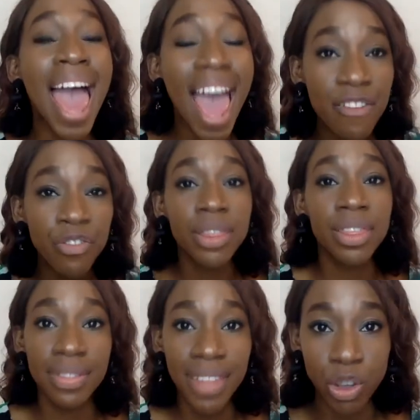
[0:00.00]

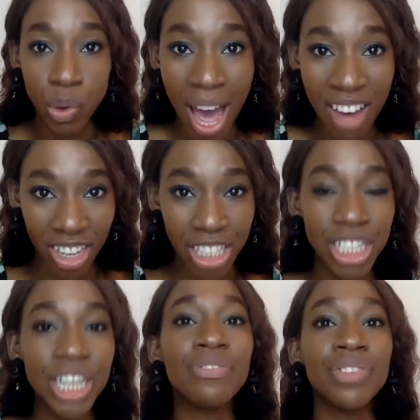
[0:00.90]
everything that you have
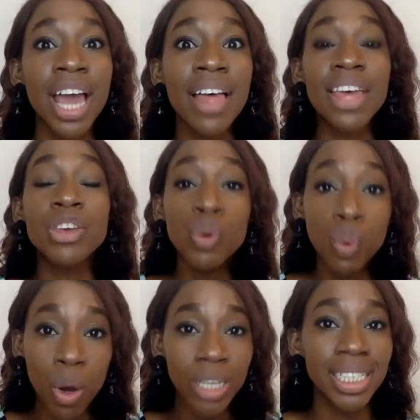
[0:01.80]
achieved that you
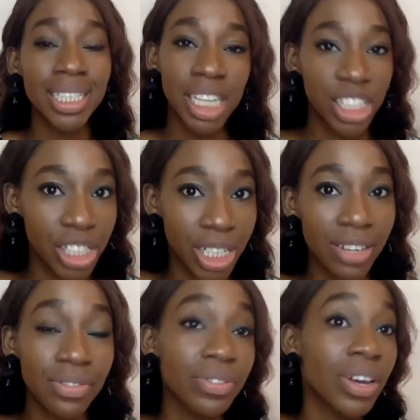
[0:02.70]
wanted to
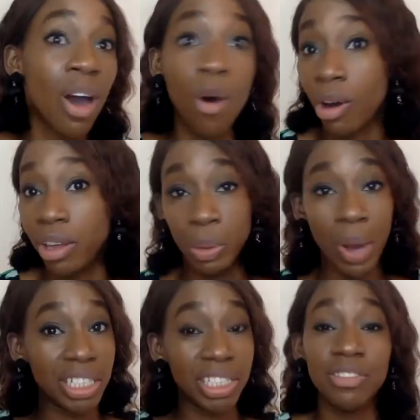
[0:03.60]
achieve or you
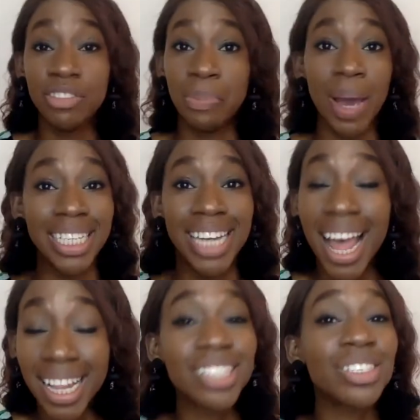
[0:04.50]
achieved by
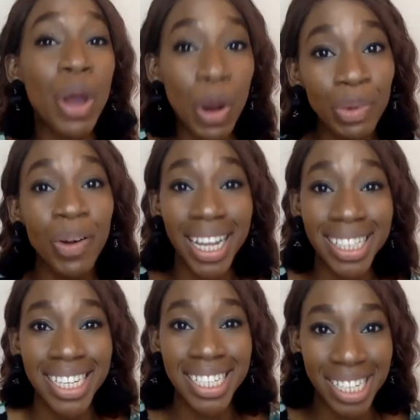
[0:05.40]
chance,
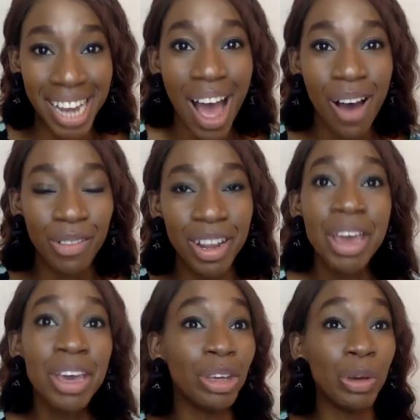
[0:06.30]
write it down.
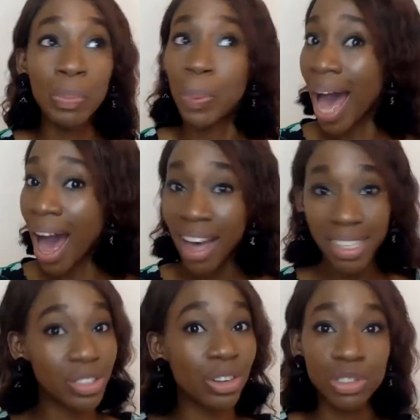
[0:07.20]
You
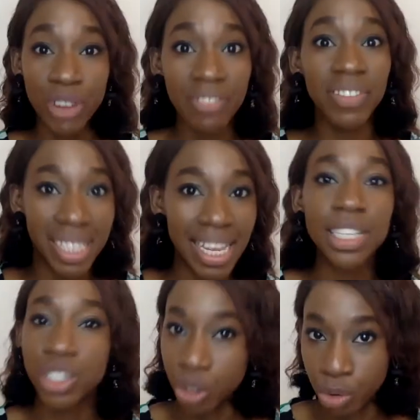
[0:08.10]
passed your driving
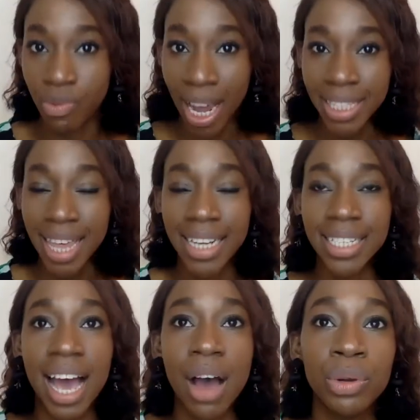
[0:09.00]
test, write that
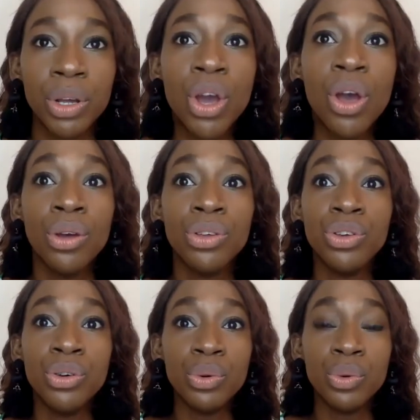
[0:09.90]
down.
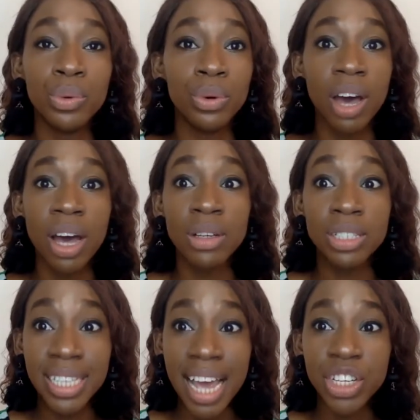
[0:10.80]
You
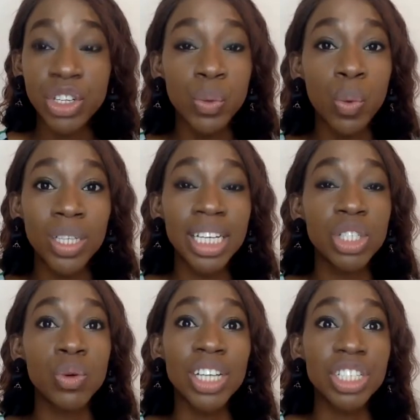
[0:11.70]
said you wanted
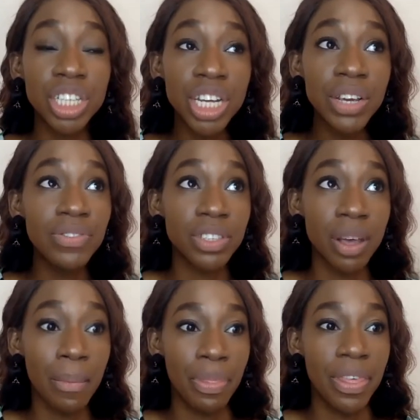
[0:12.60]
to achieve
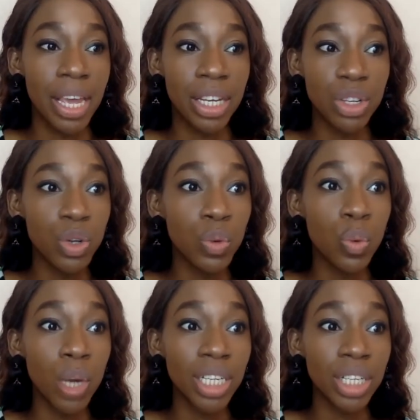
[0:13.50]
something, you
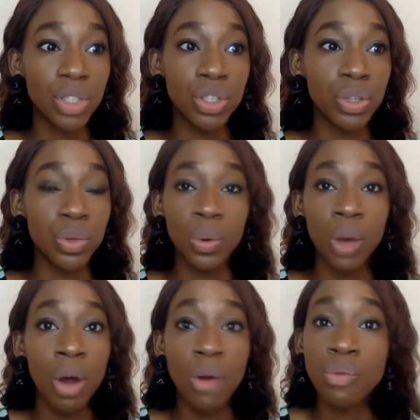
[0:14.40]
wanted to
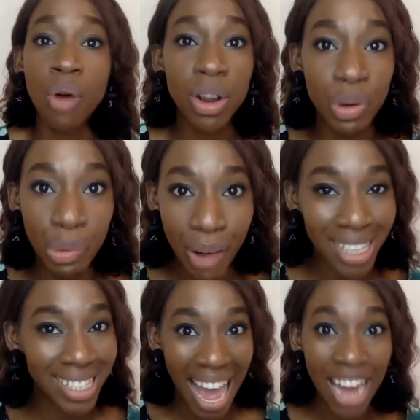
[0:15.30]
run a
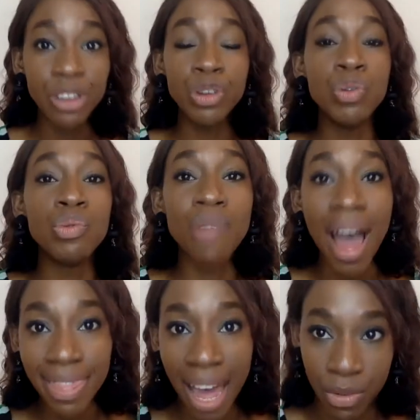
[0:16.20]
race and you
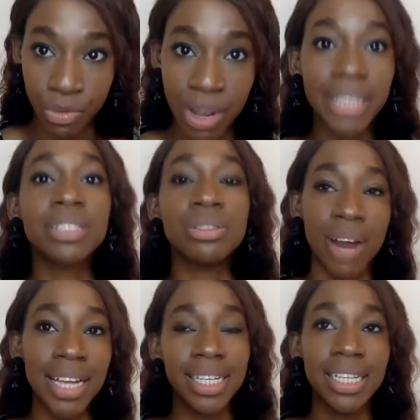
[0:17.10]
ran that race,
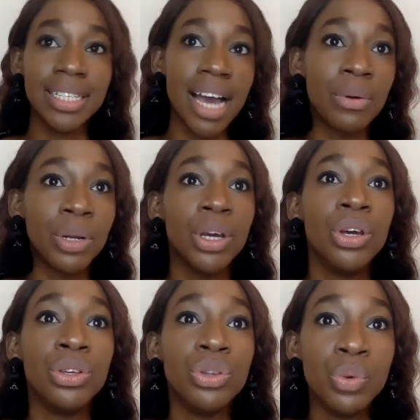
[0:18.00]
write it down.
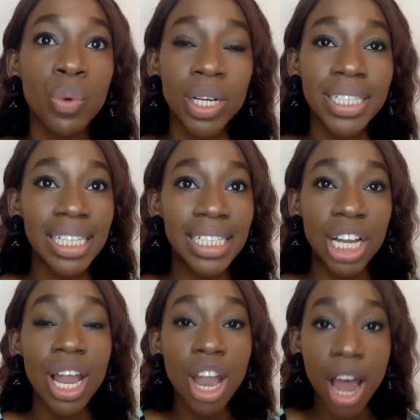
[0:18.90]
You wanted to
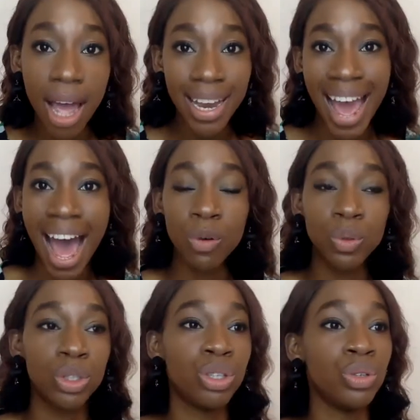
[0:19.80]
learn
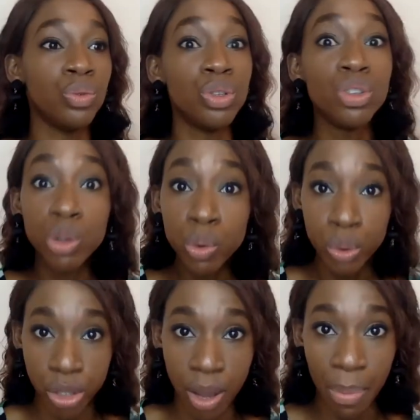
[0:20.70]
how to do
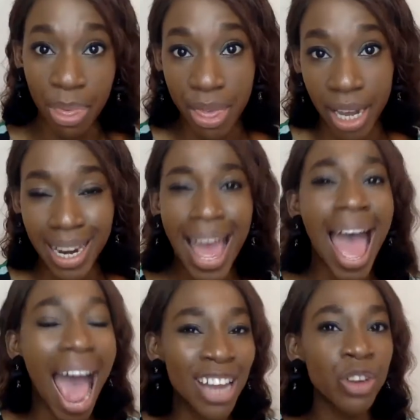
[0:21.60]
something
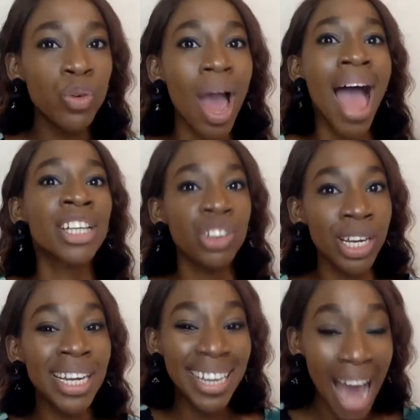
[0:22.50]
and you
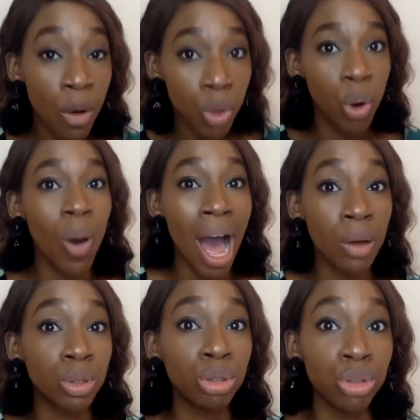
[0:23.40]
actually now know
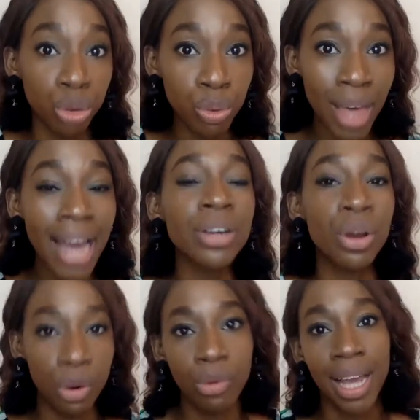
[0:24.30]
how to do that,
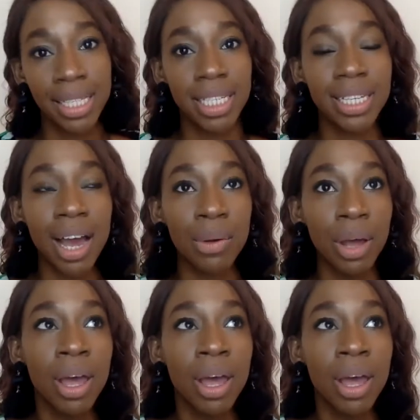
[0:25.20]
write it down.